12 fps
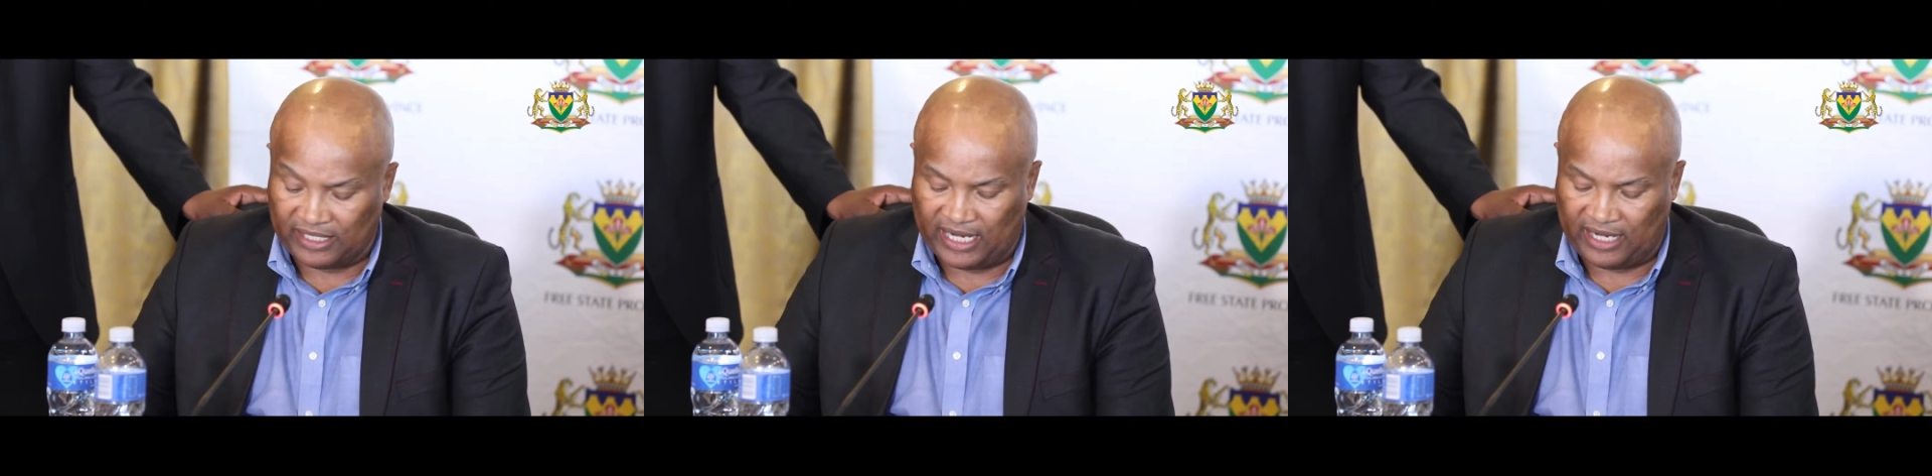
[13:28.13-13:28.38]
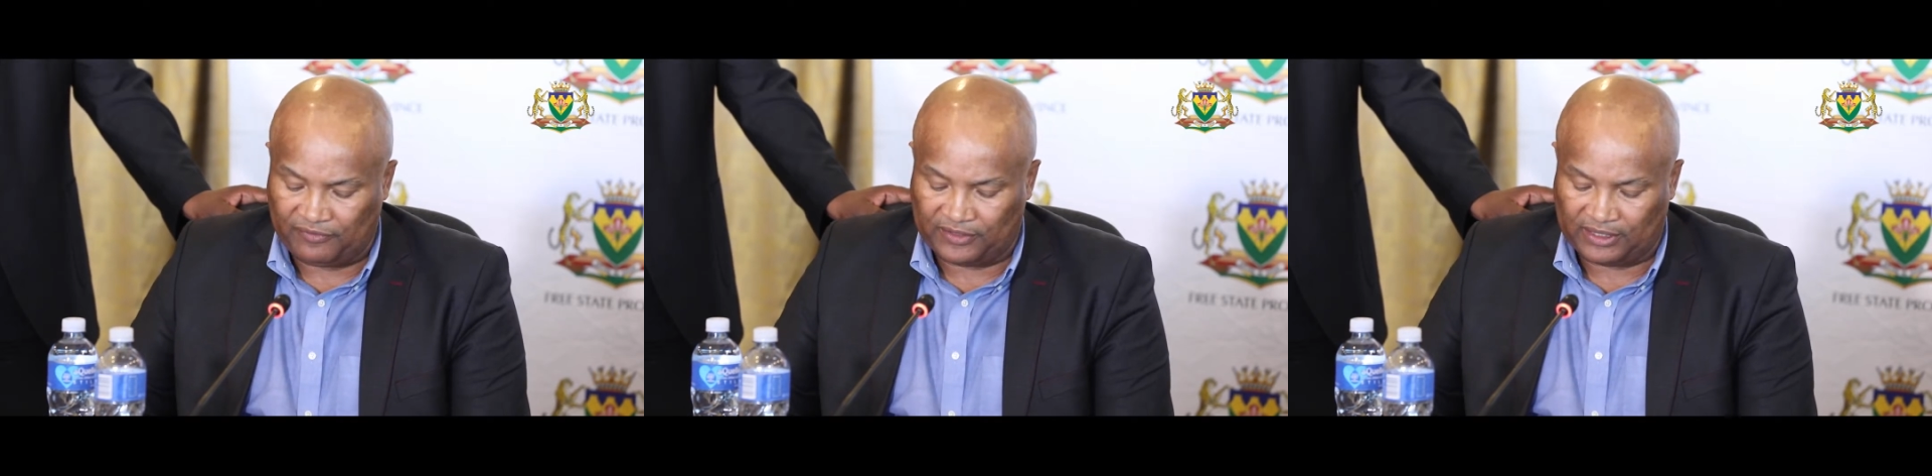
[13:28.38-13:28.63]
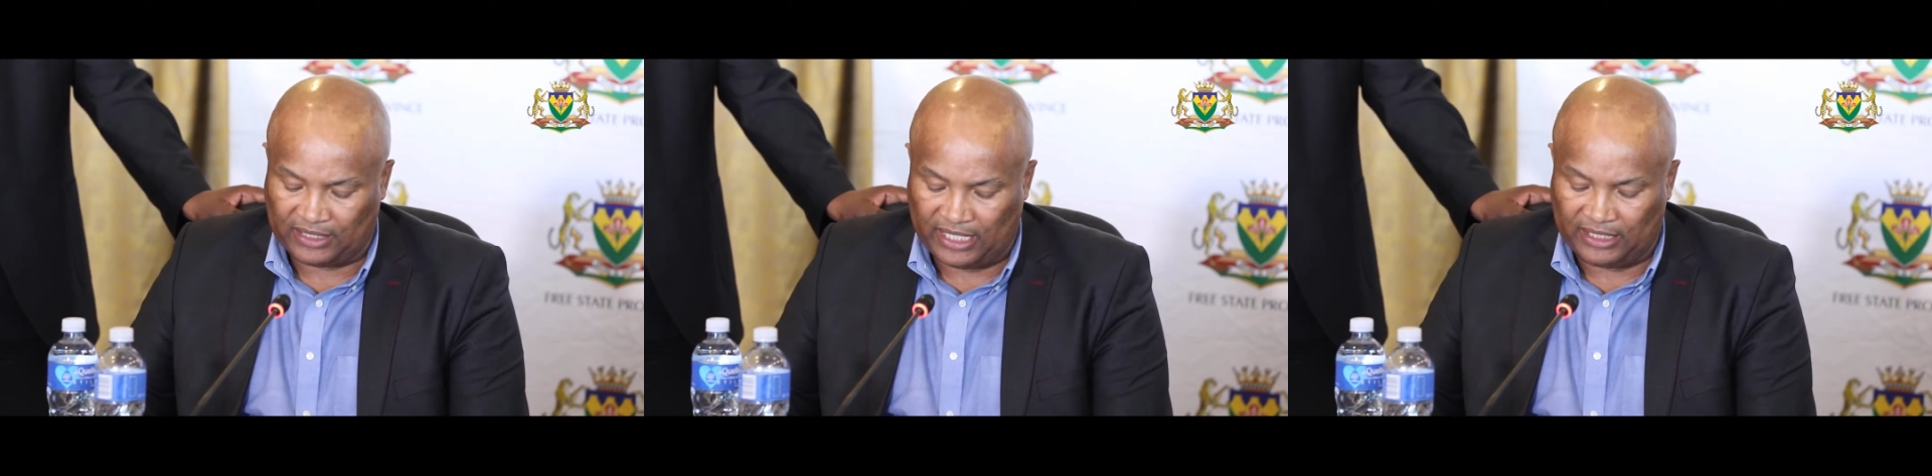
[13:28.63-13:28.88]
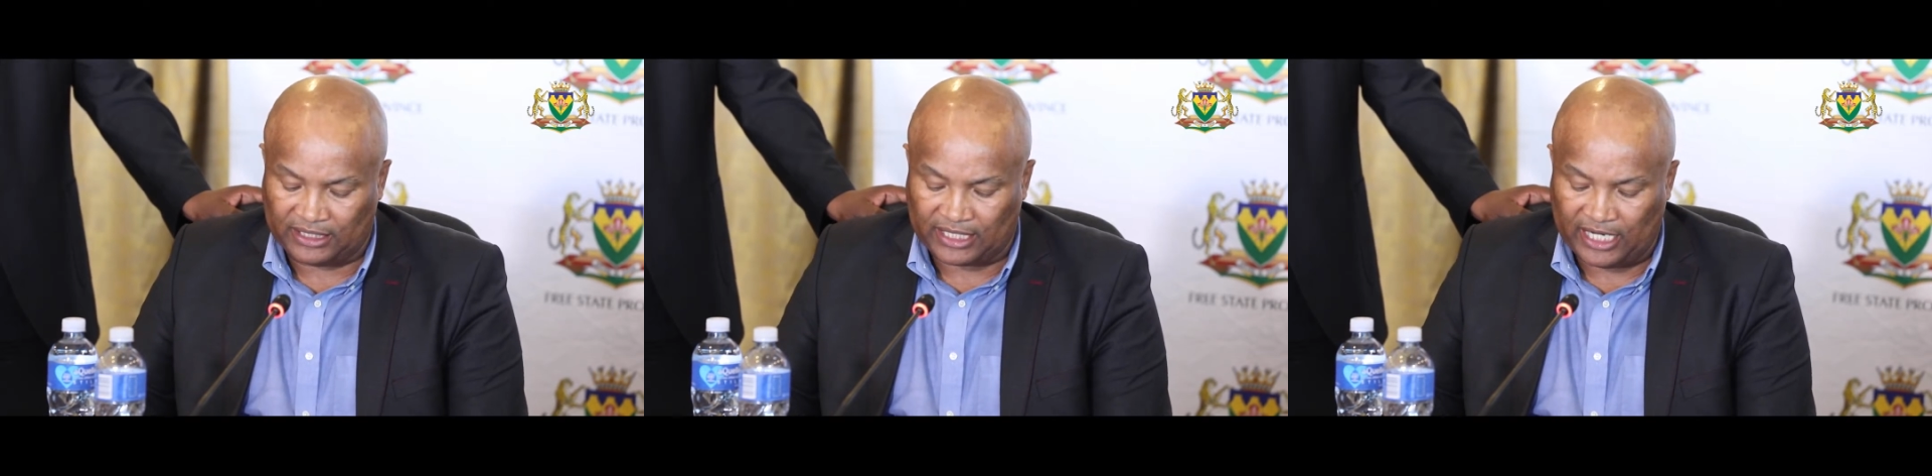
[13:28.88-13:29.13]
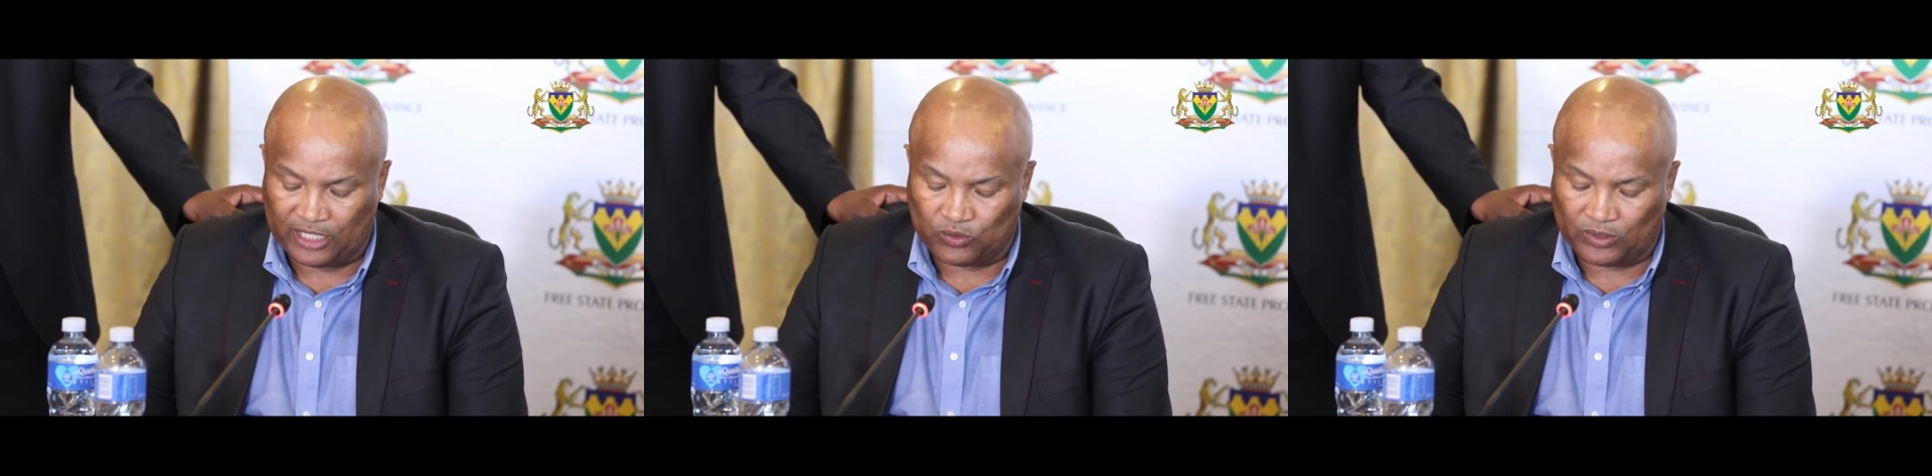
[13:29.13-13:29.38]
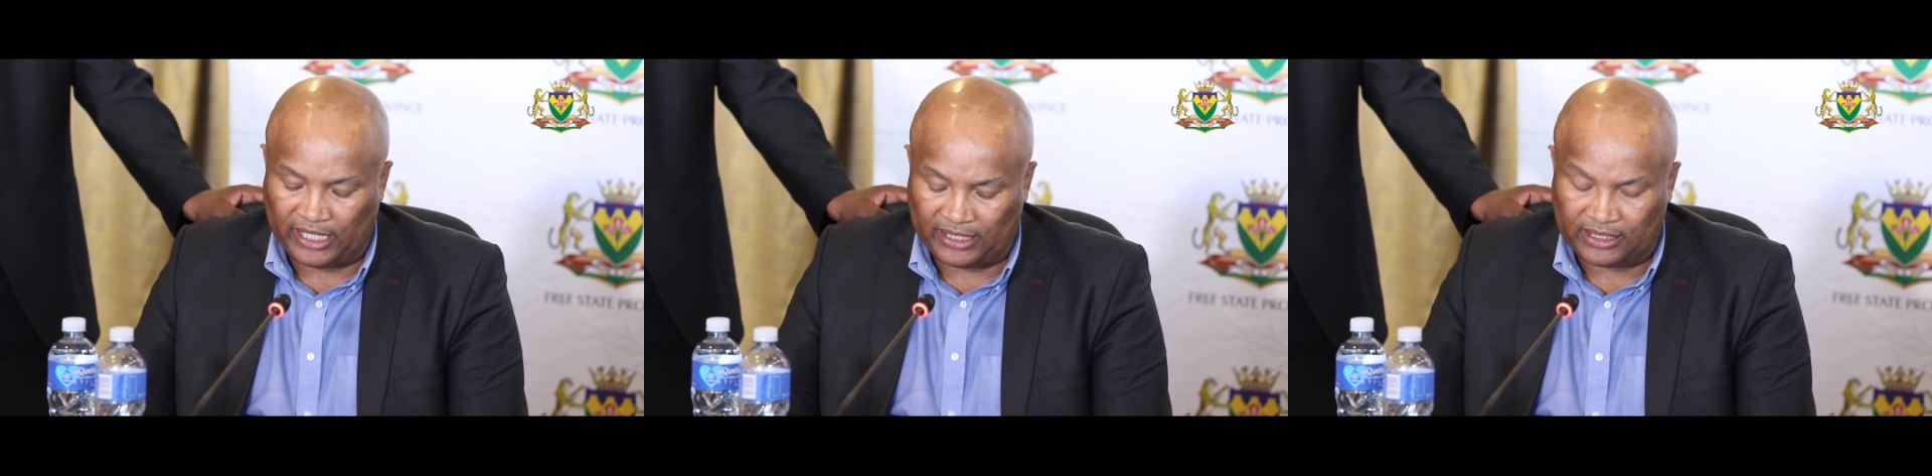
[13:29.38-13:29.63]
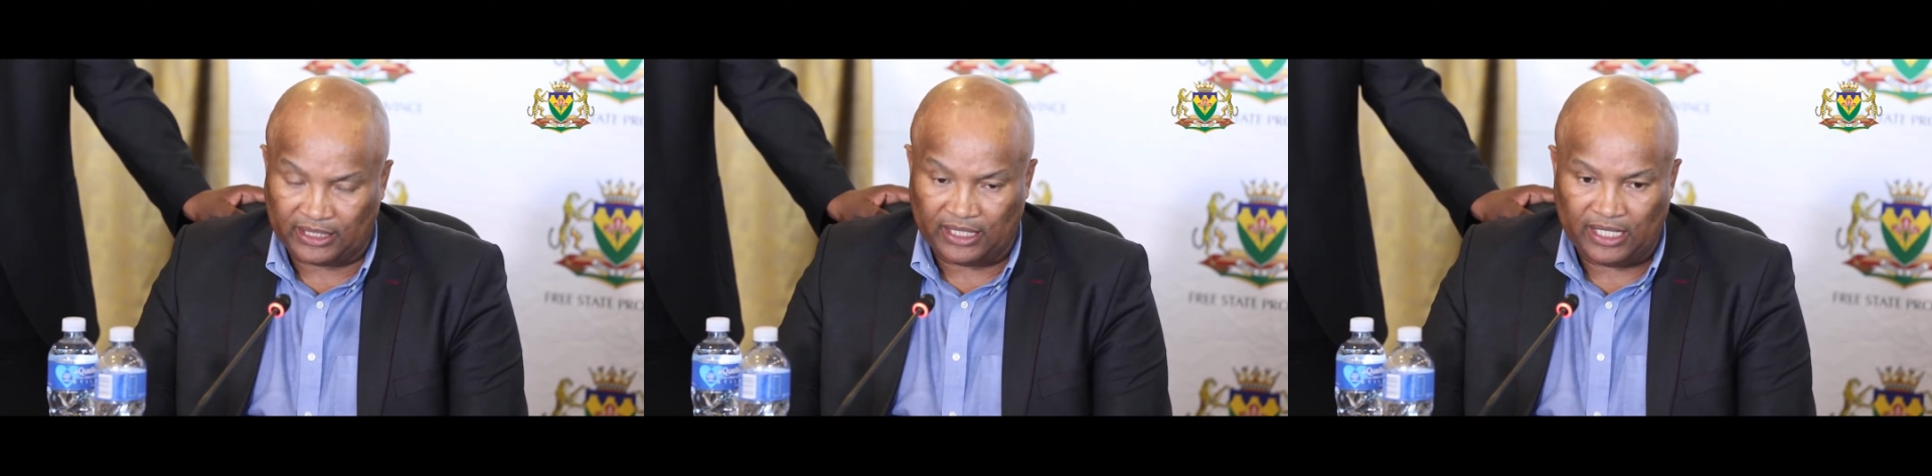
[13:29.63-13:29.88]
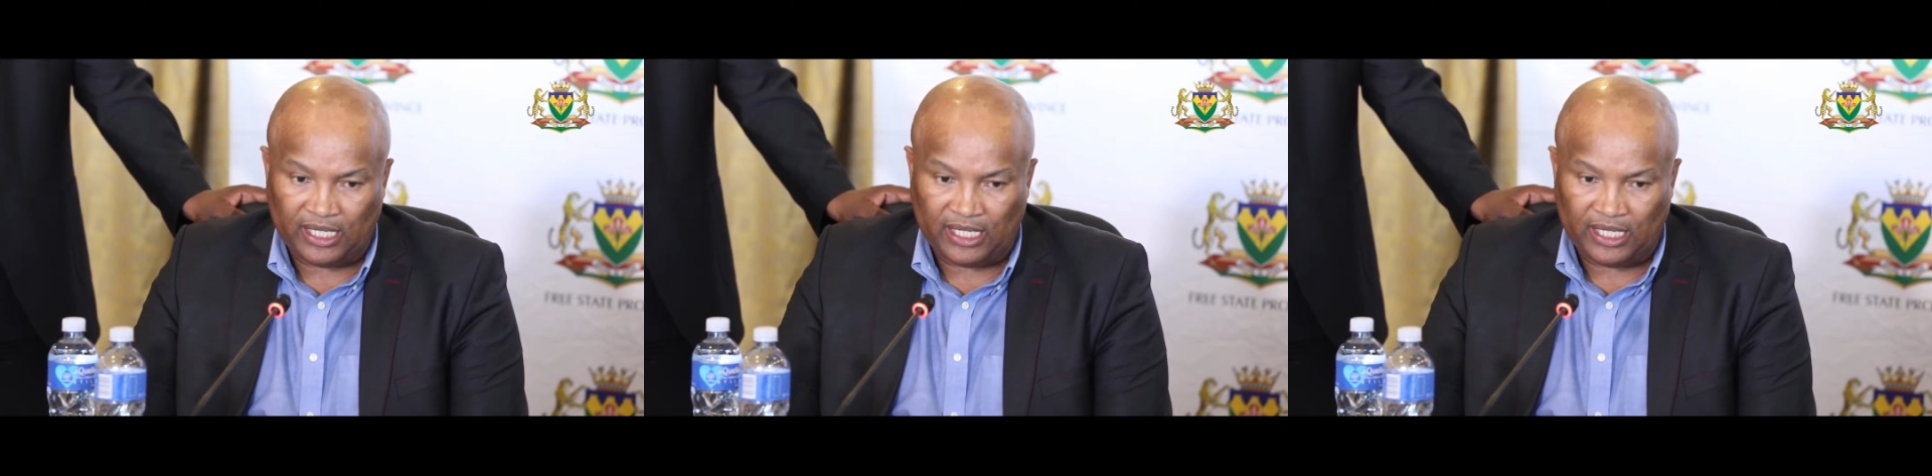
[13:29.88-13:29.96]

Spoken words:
nerves and try to get